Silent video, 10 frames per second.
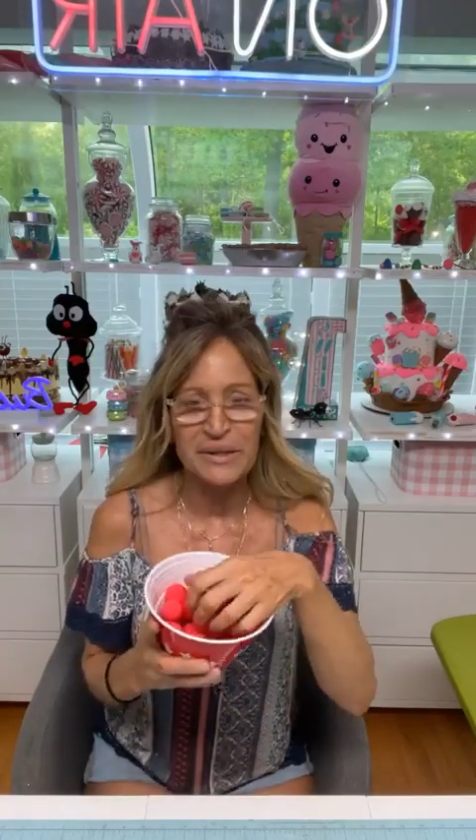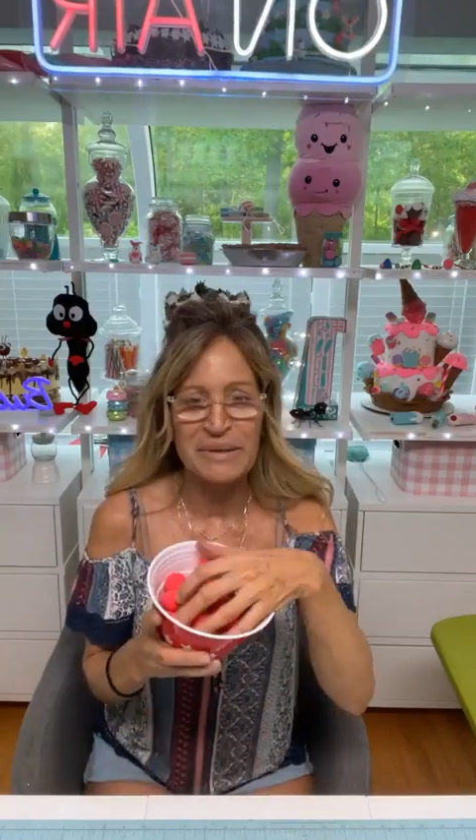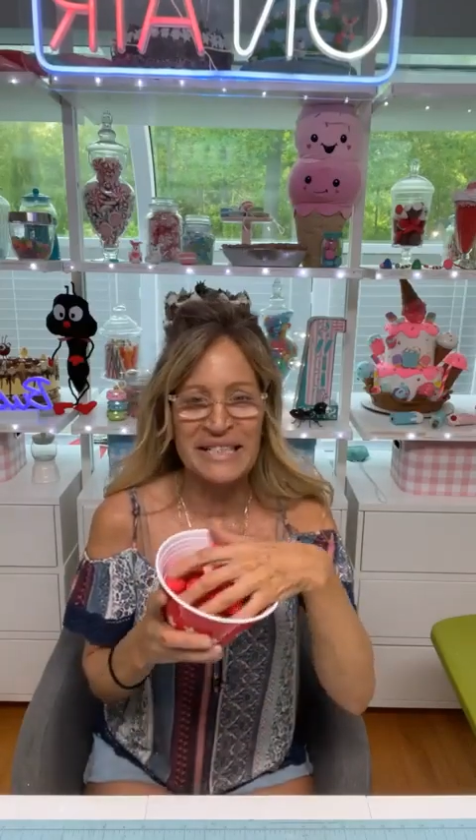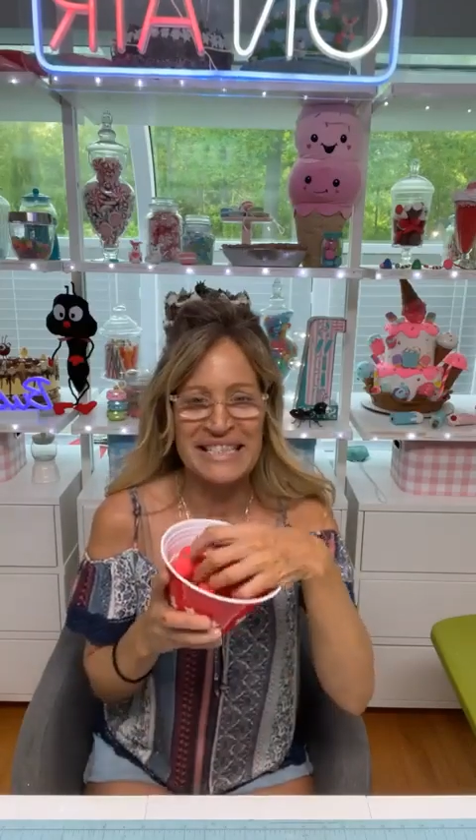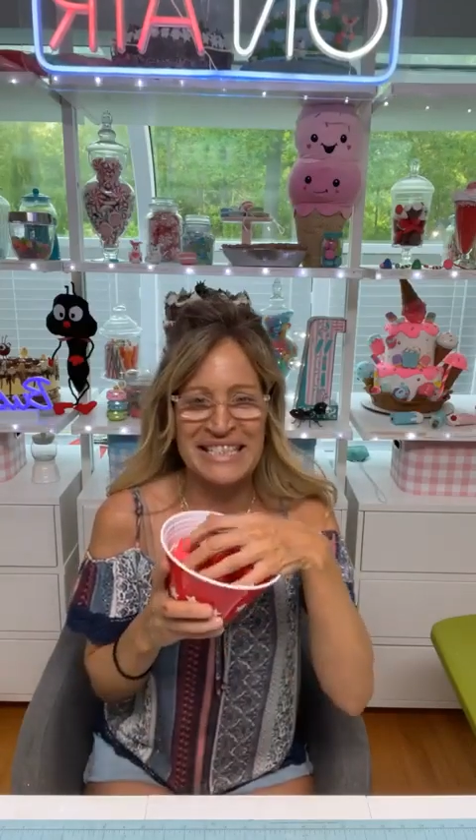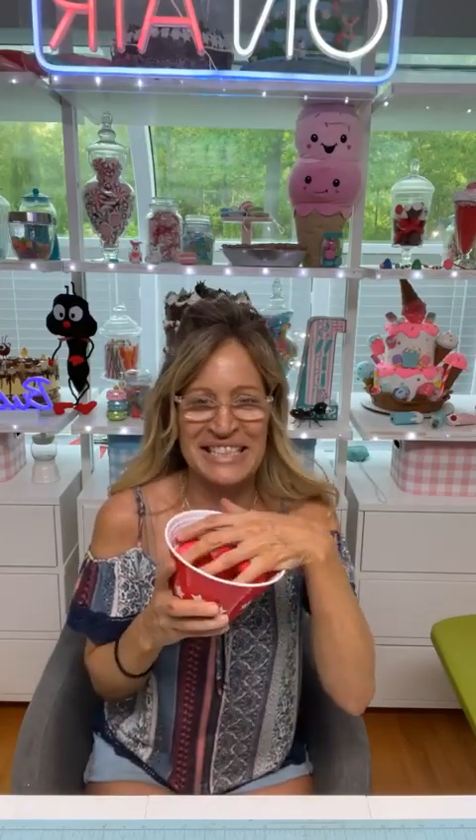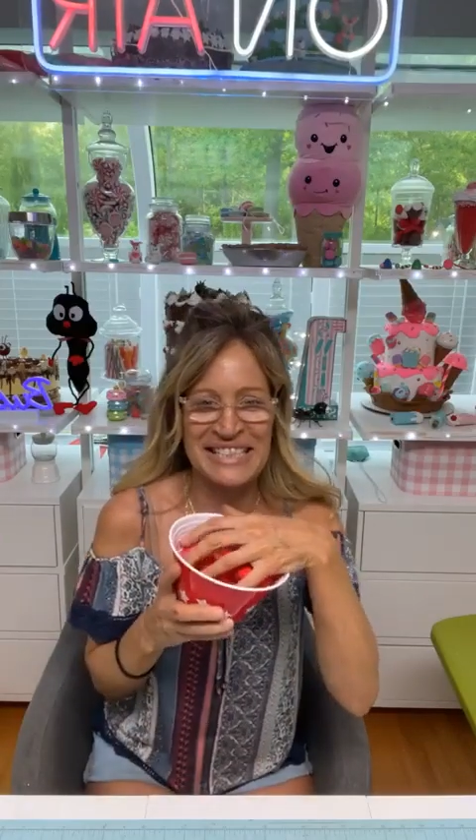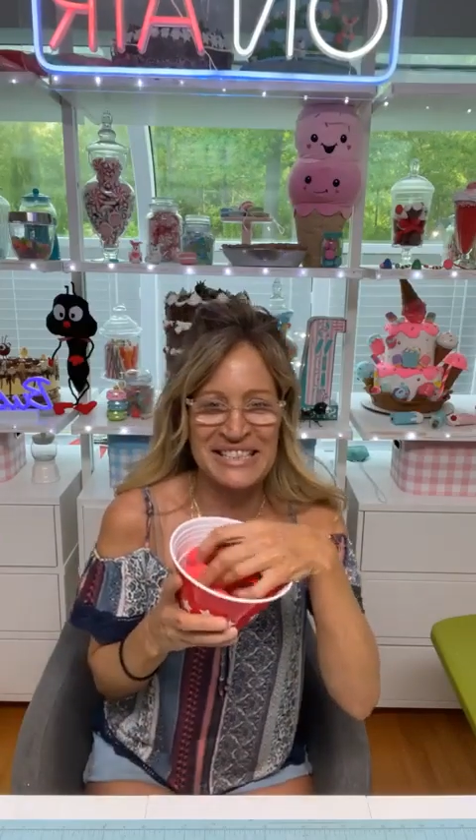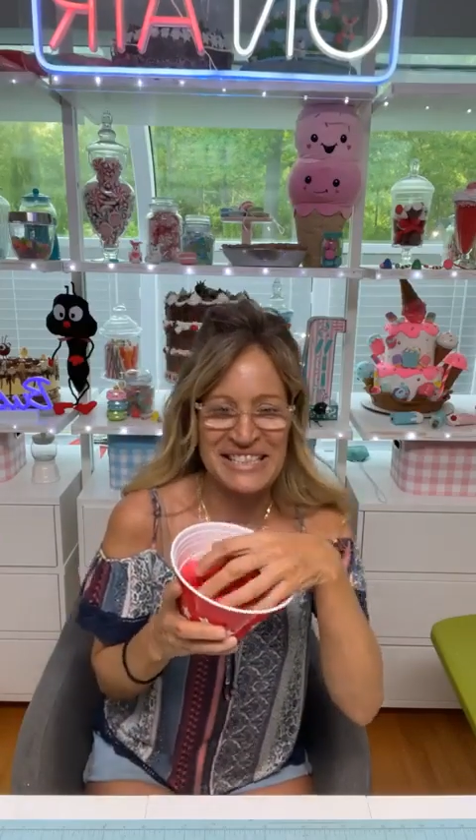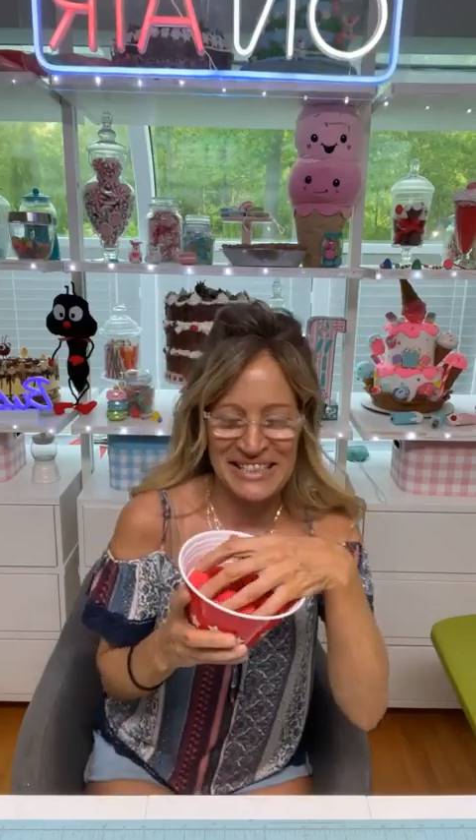we're going to stick
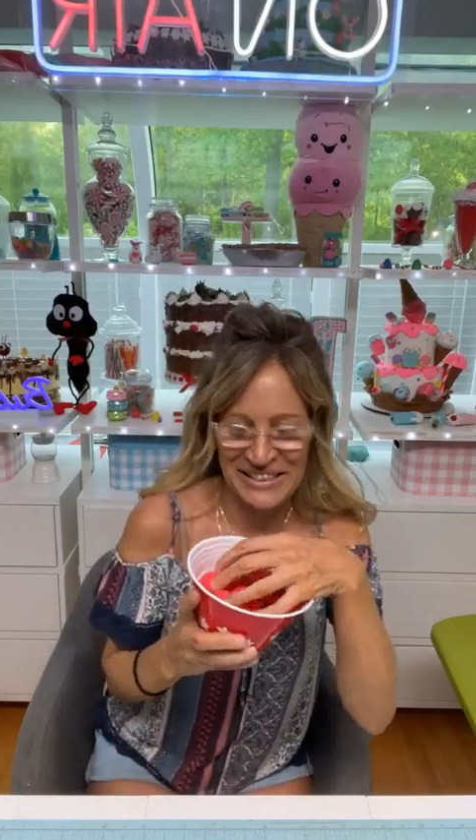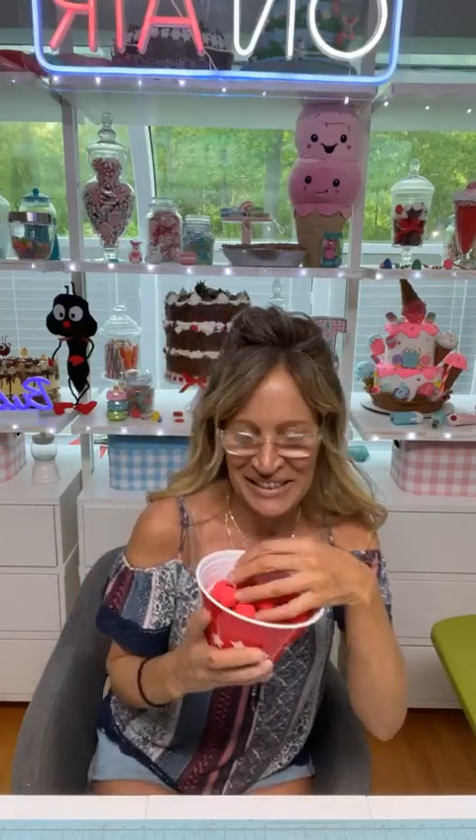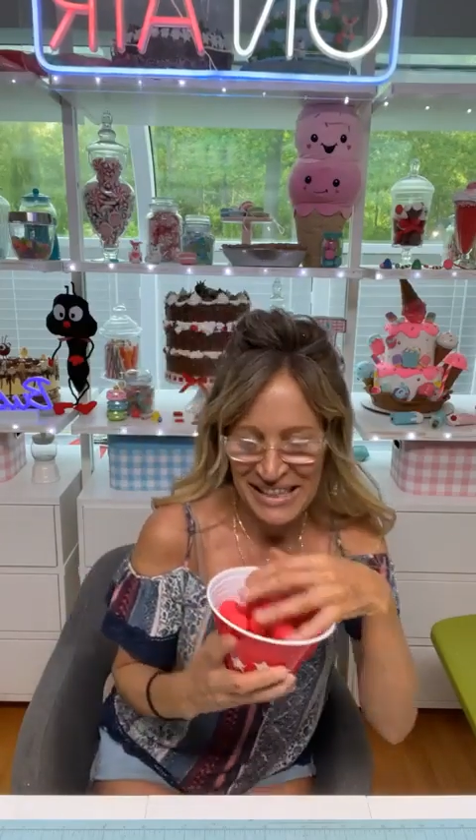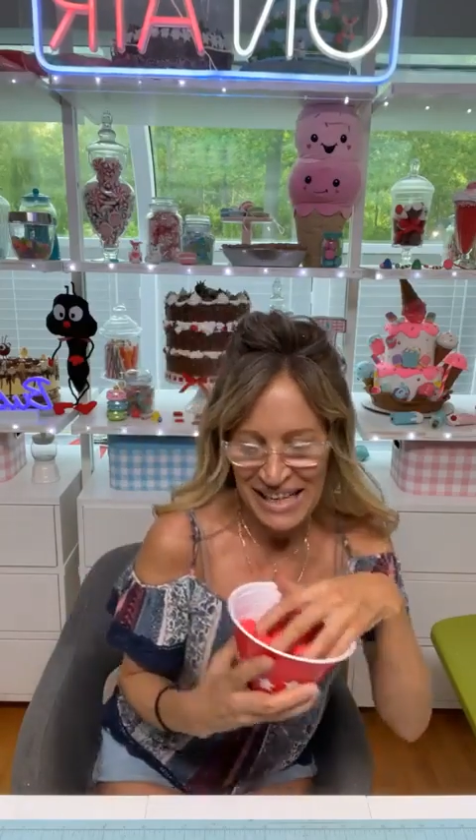to each other.